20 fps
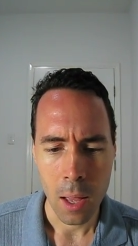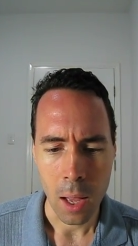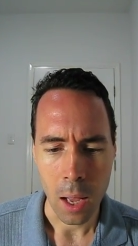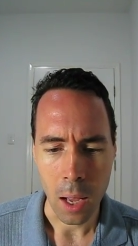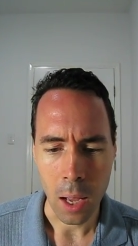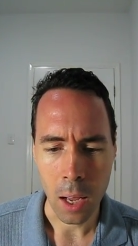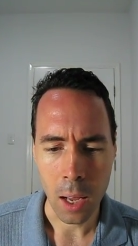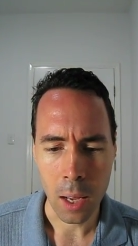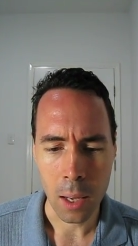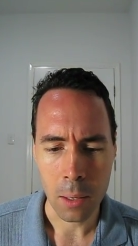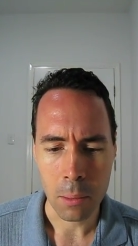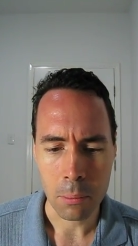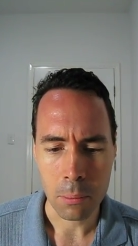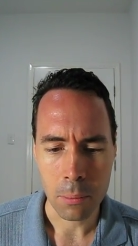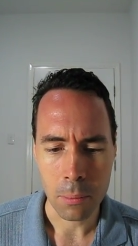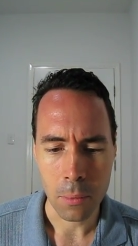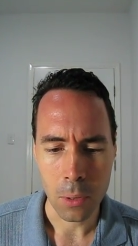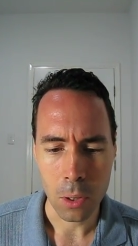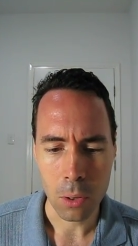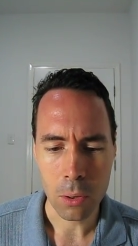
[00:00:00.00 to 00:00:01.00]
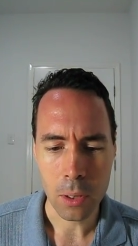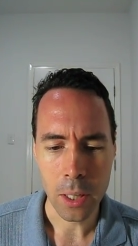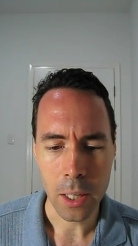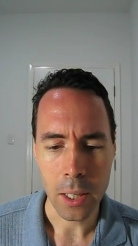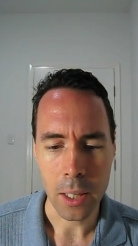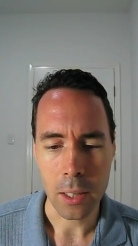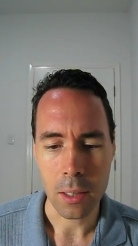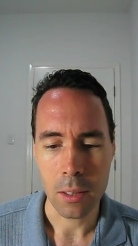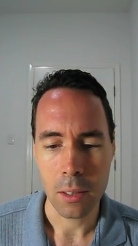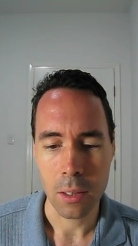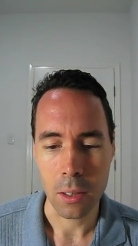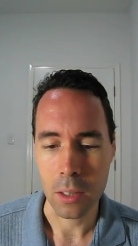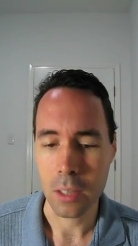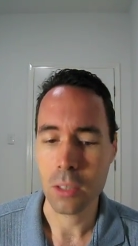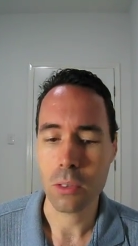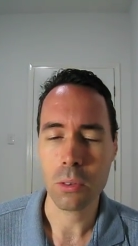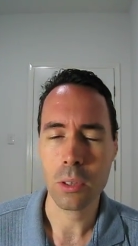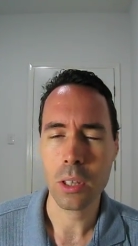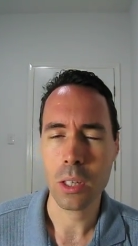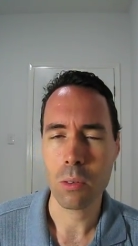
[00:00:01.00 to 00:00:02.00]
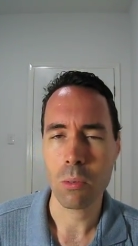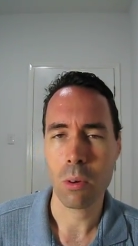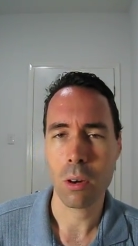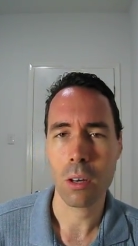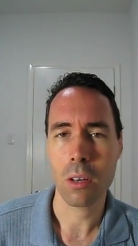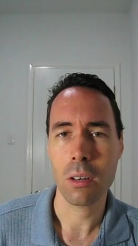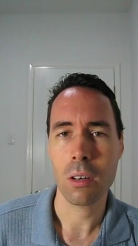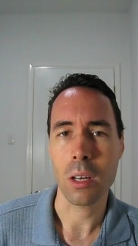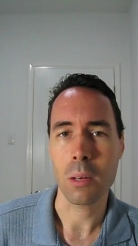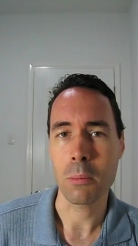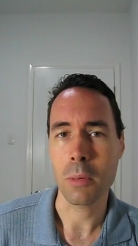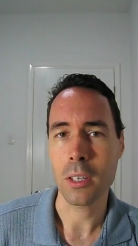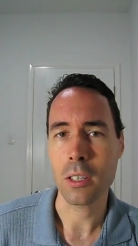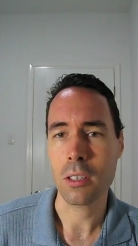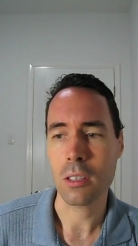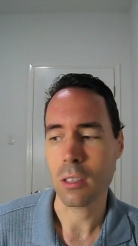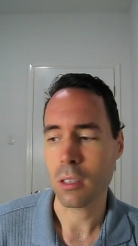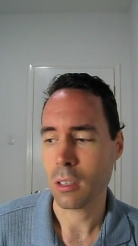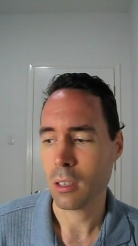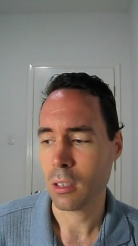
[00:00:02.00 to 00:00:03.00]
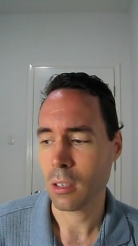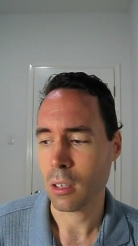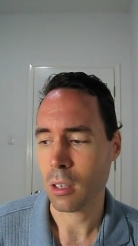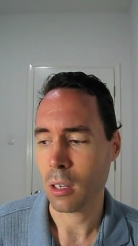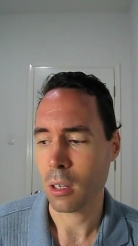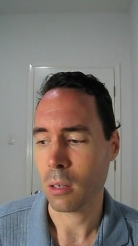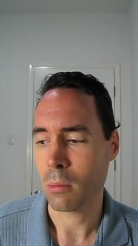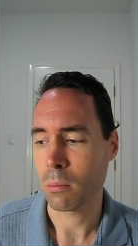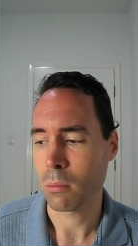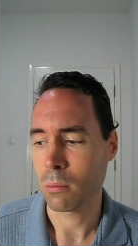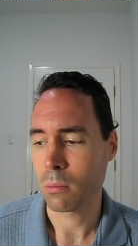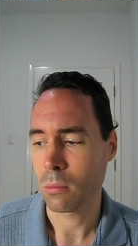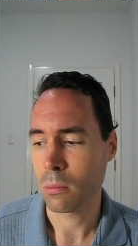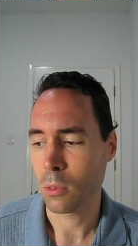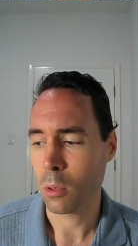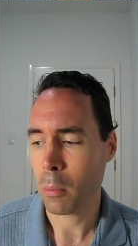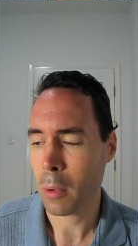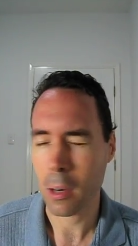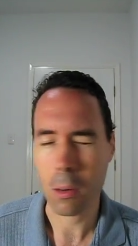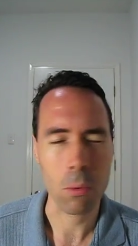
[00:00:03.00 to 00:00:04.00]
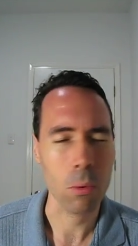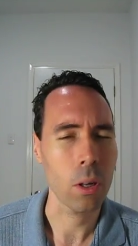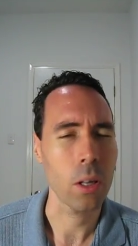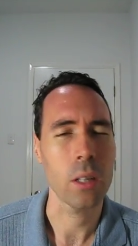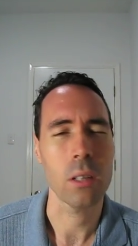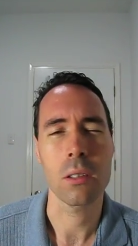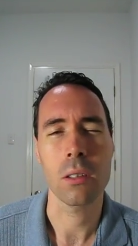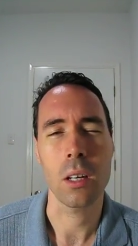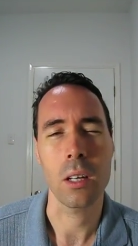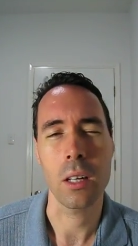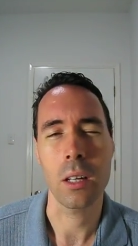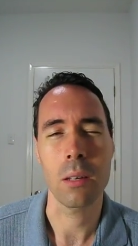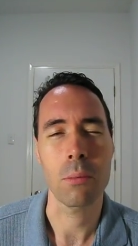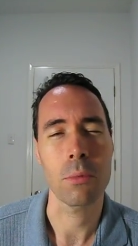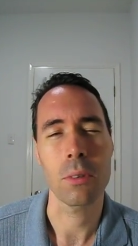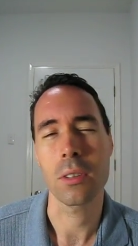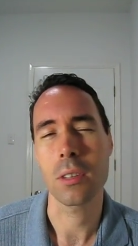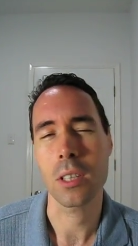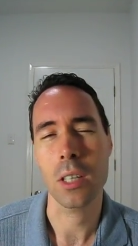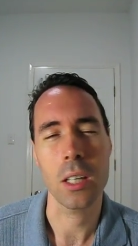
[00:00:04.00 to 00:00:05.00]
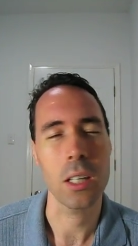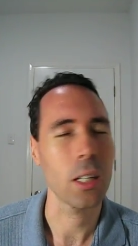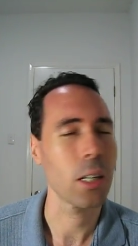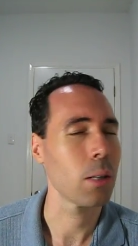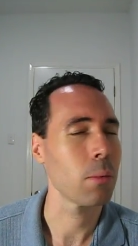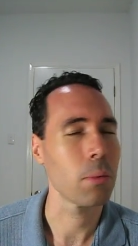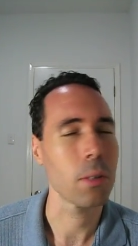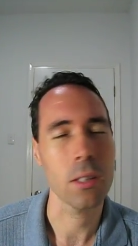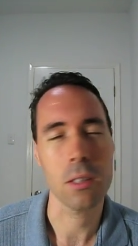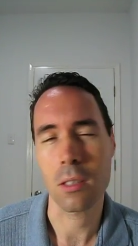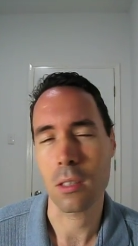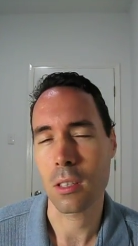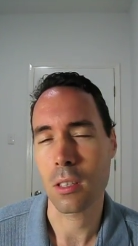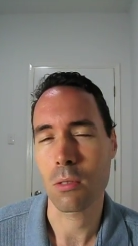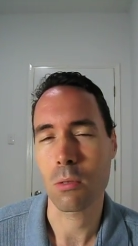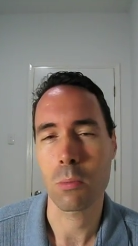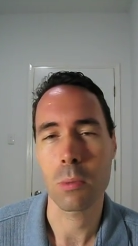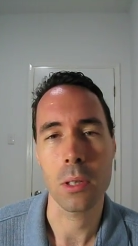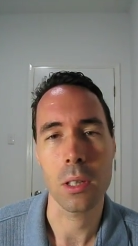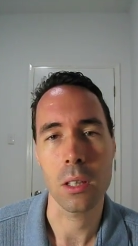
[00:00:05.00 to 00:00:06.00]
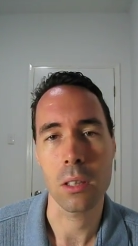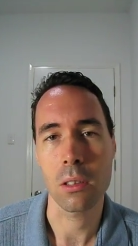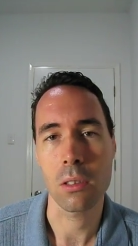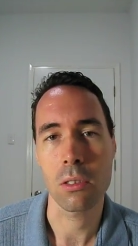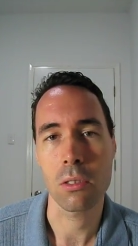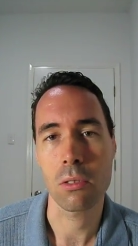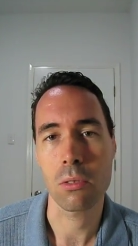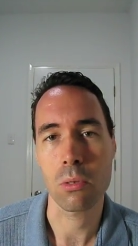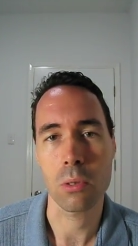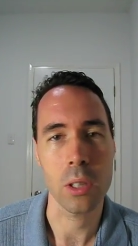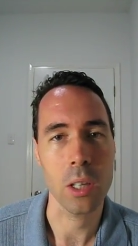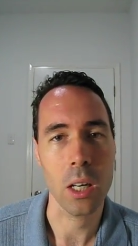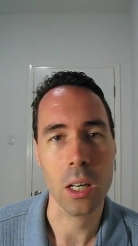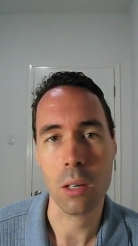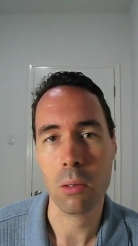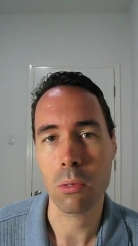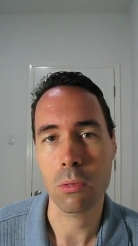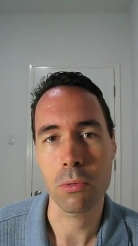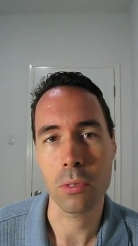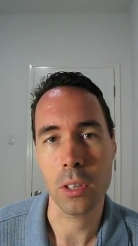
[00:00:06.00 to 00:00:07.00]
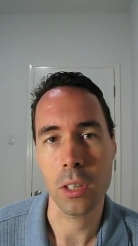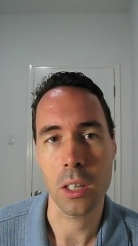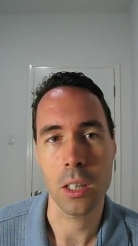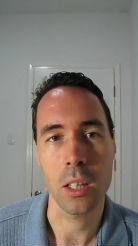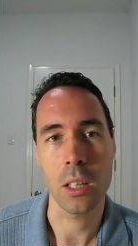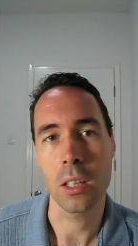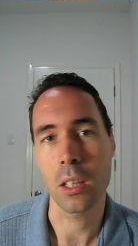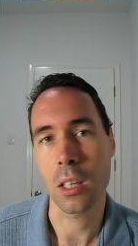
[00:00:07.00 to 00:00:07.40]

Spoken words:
Okay, oh, yeah, drinking water, I mentioned, no matter what, and I'm going to say it again because it needs repeating, drink Aquafina and